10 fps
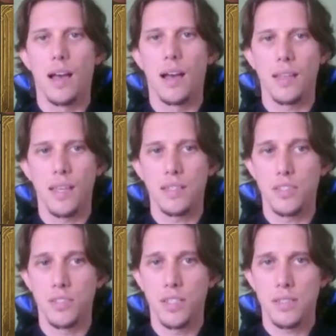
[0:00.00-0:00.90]

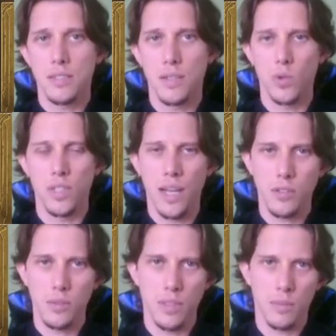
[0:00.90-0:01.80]
against units
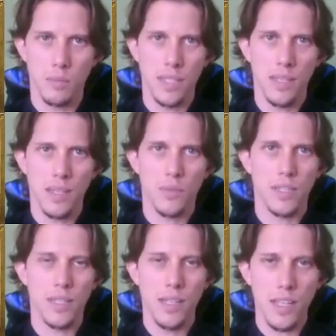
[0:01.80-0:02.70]
without it being a
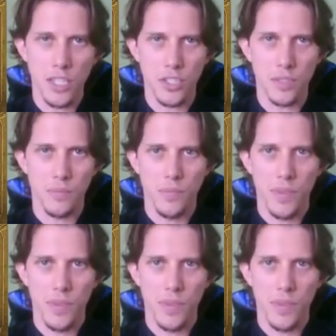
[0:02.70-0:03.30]
retaliation.